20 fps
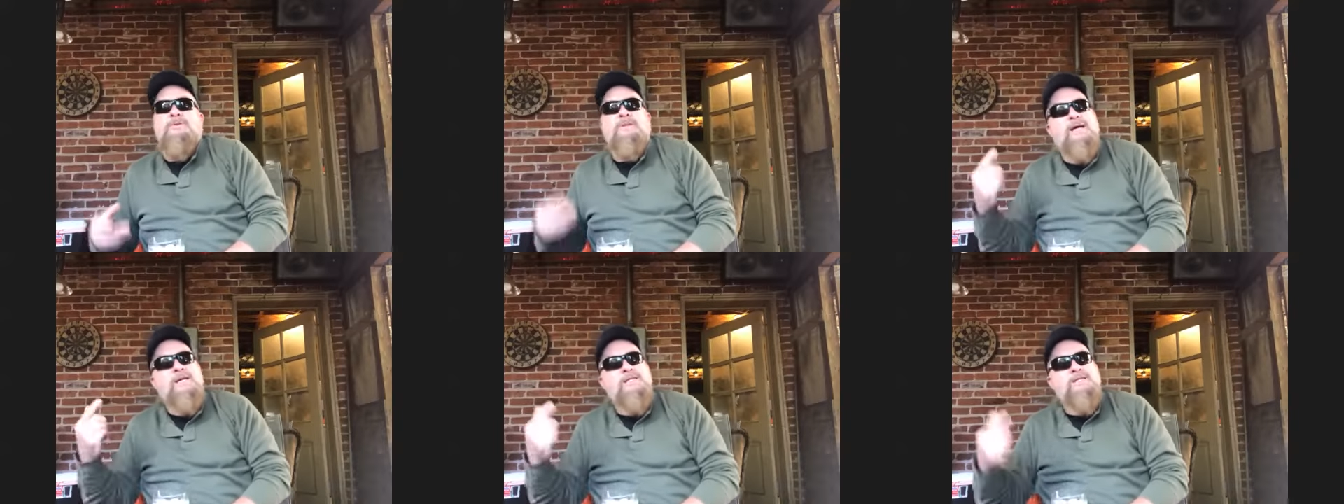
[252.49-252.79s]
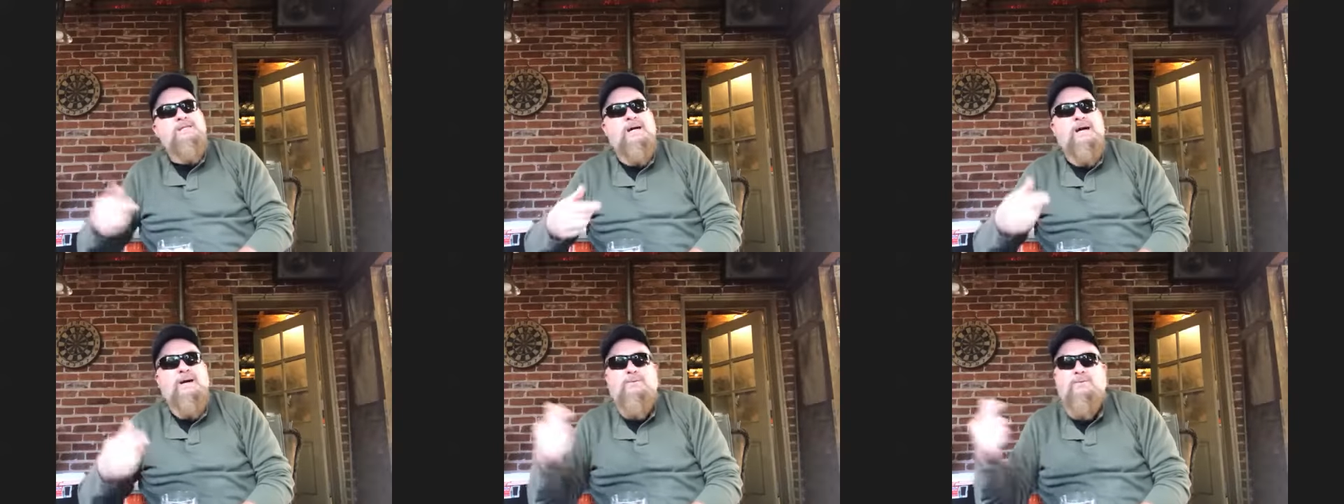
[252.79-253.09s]
But
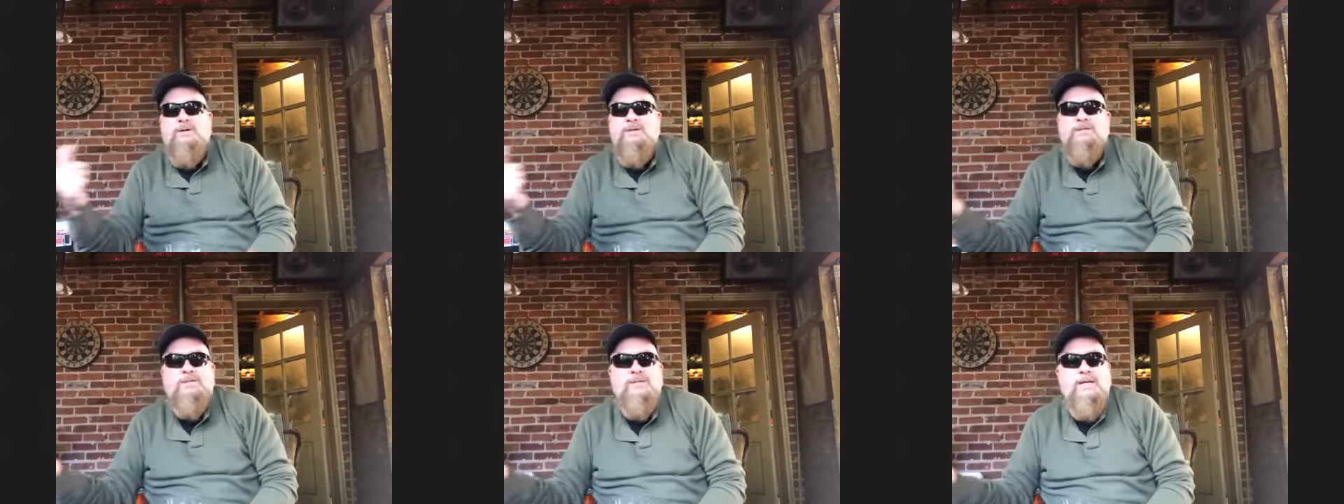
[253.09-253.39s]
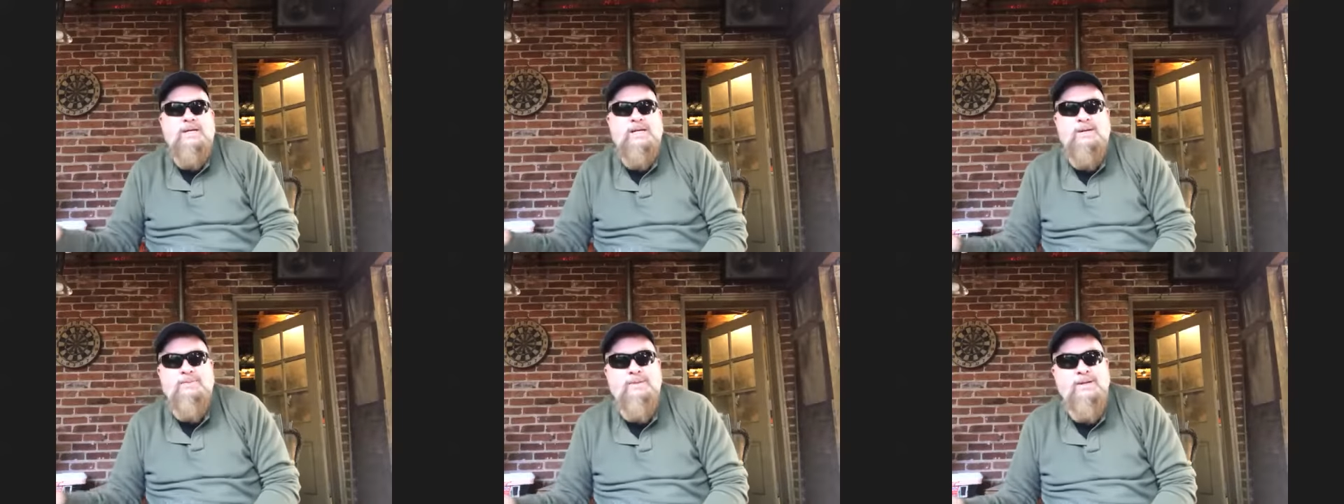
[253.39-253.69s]
that's not what
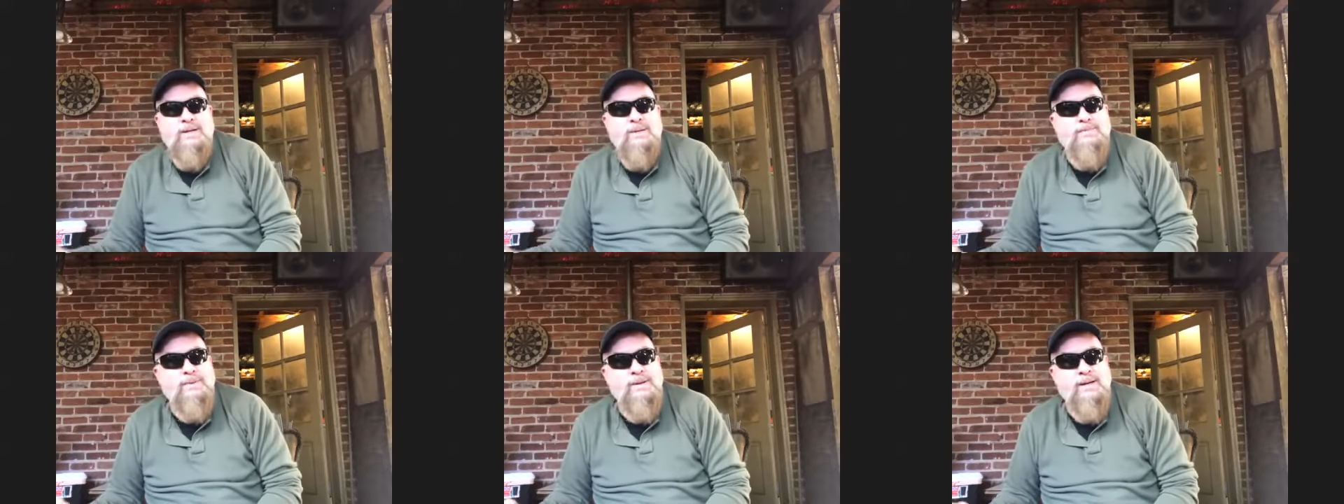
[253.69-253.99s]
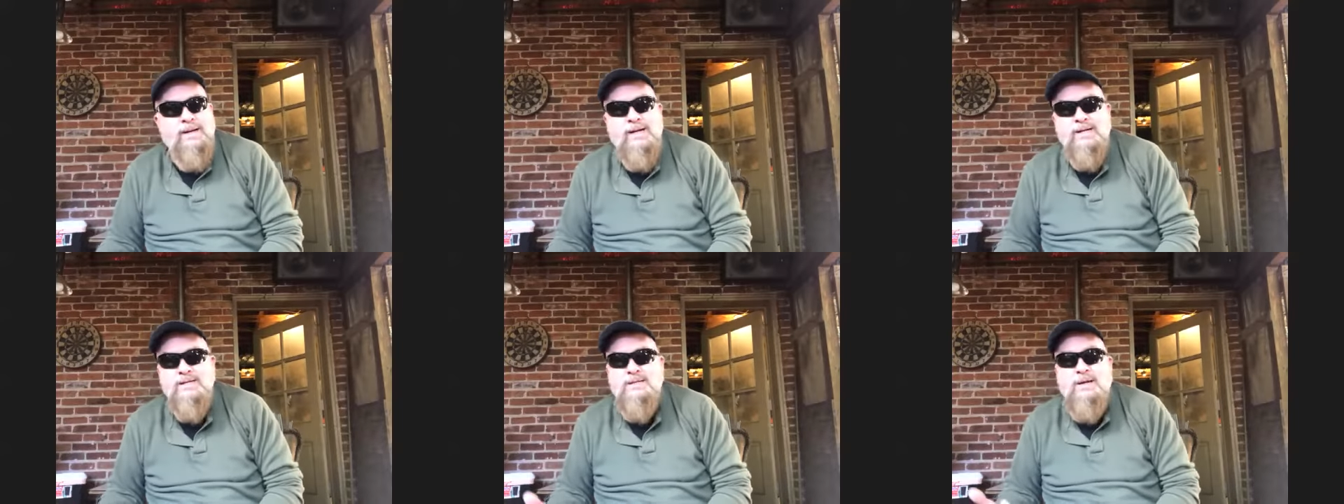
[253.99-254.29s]
set him into
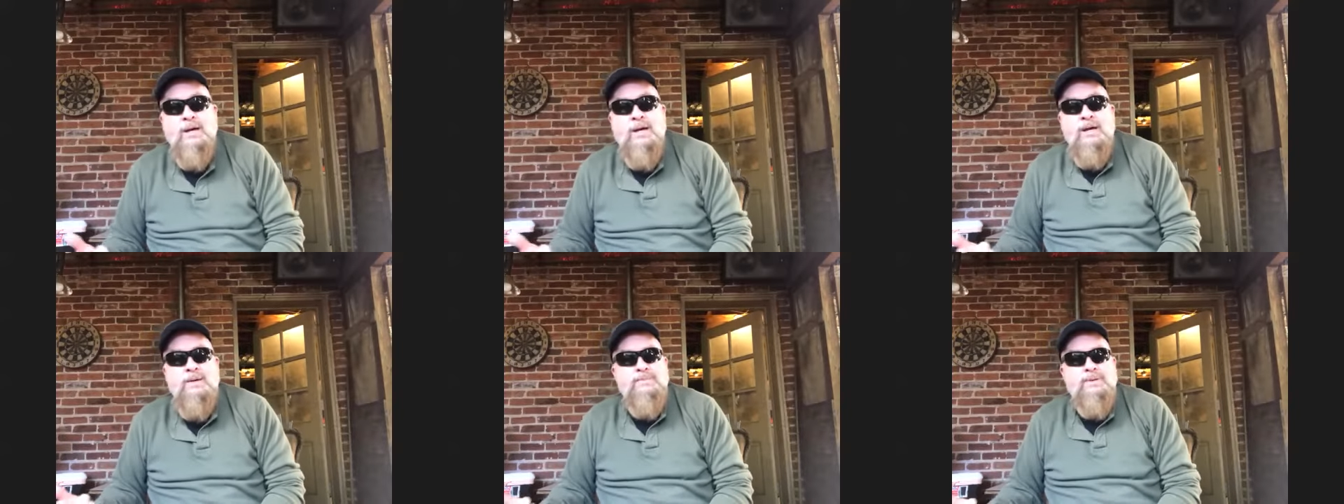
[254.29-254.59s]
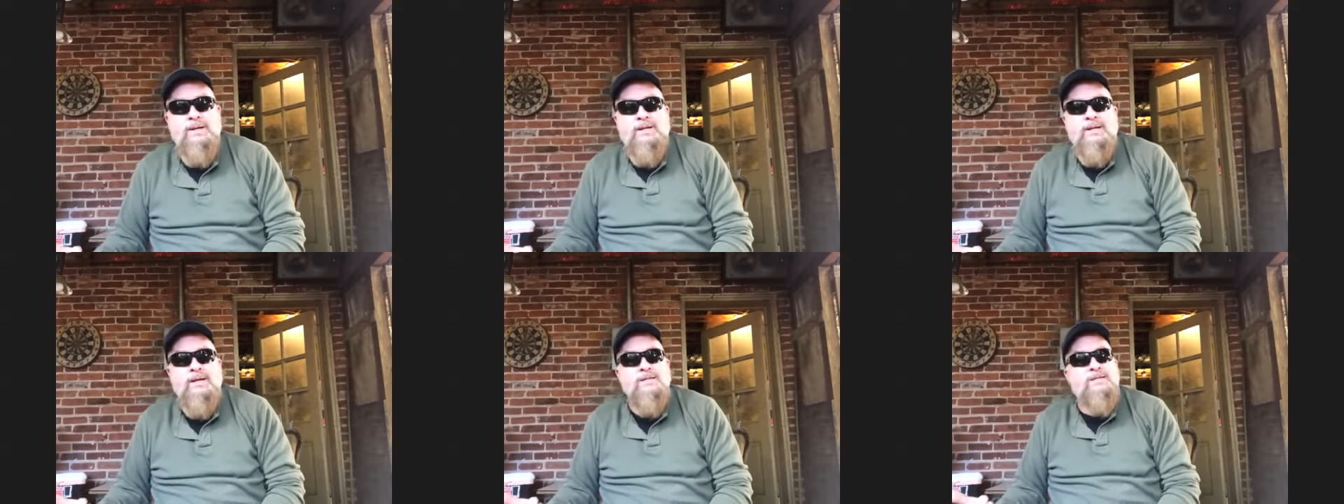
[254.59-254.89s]

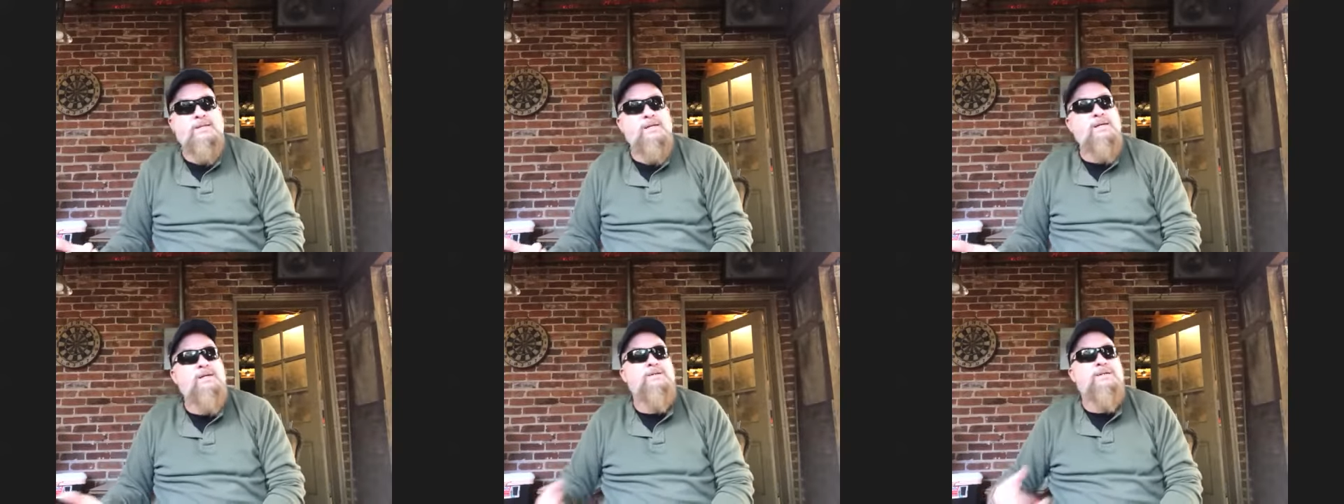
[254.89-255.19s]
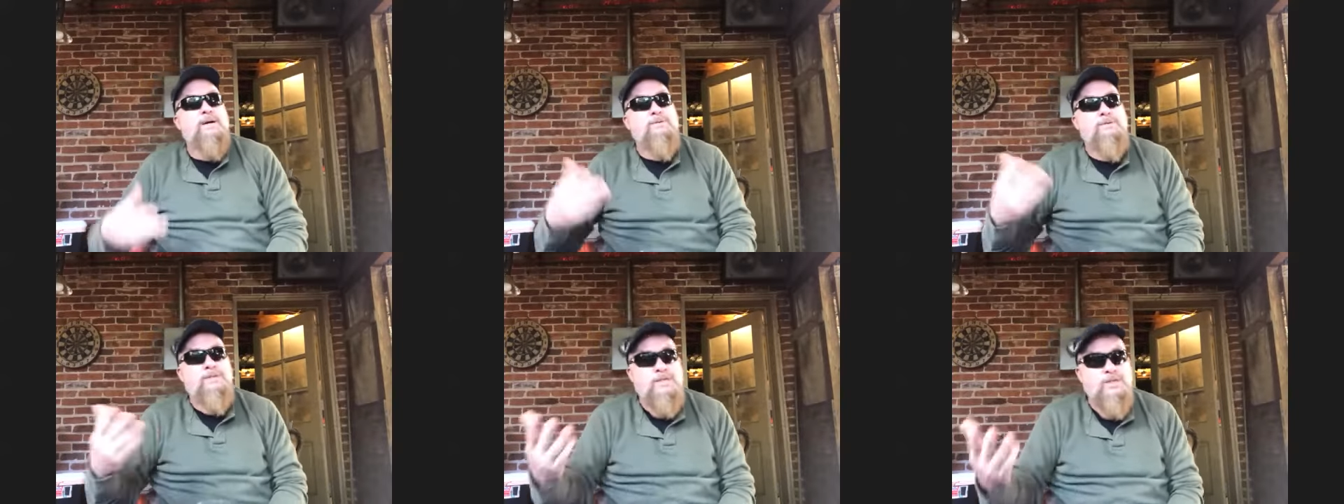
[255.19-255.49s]
PTSD,
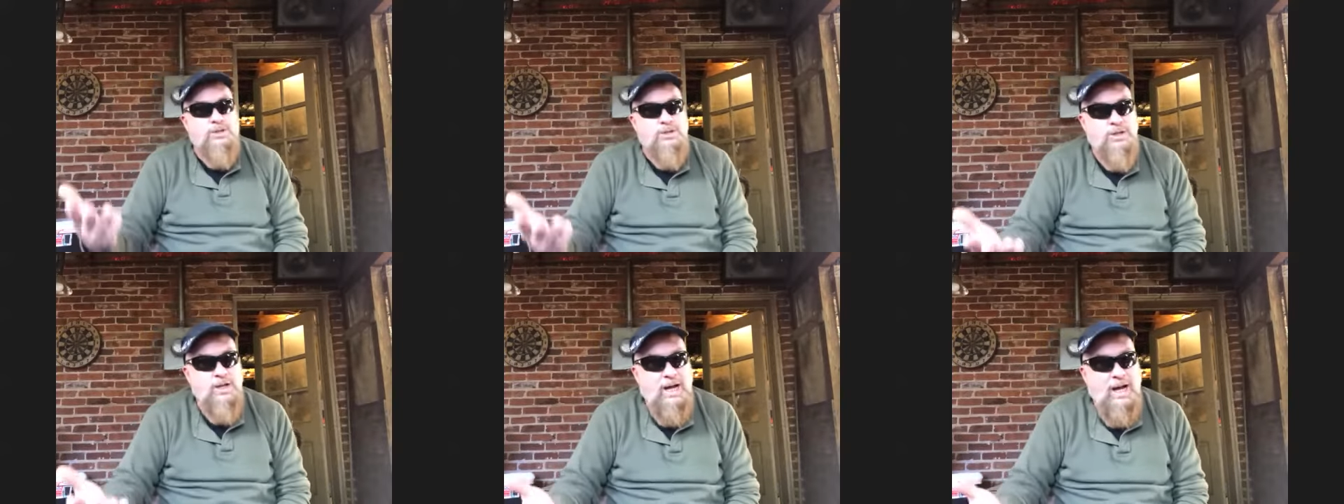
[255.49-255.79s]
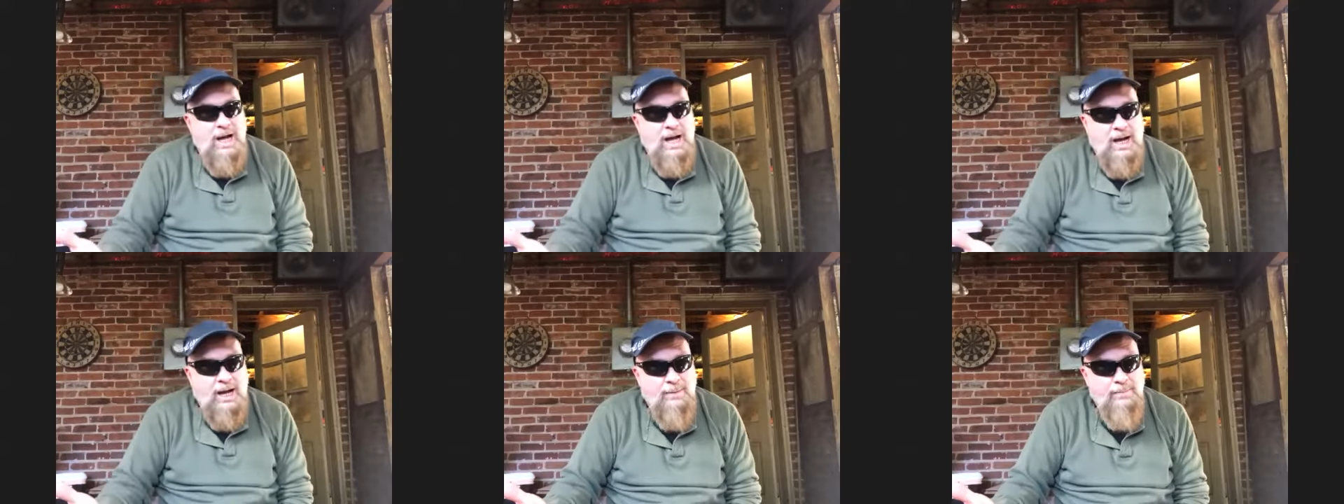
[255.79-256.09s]
because that was his
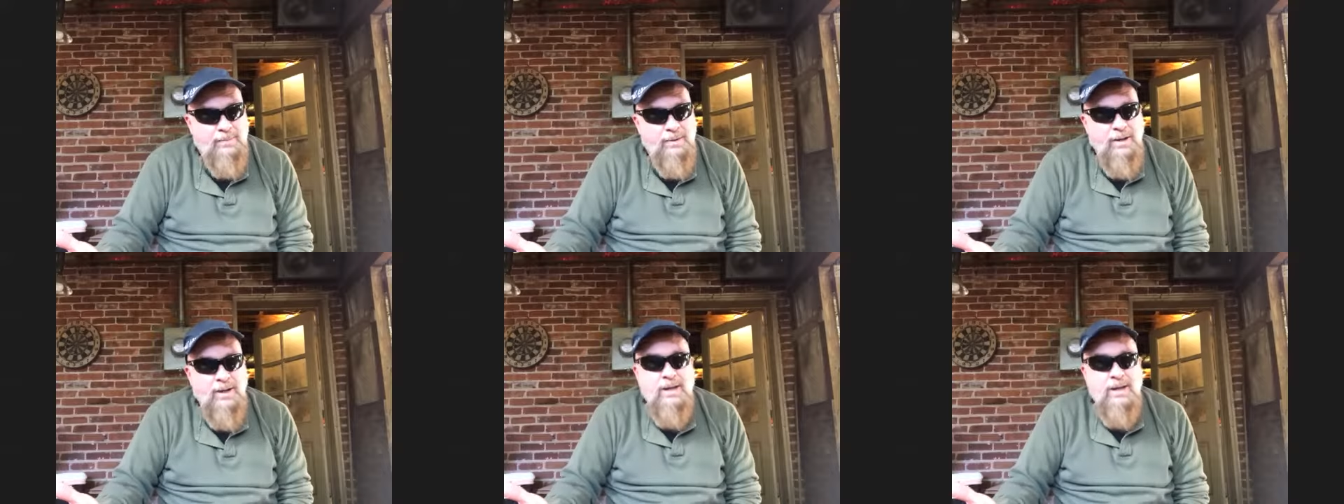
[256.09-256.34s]
job.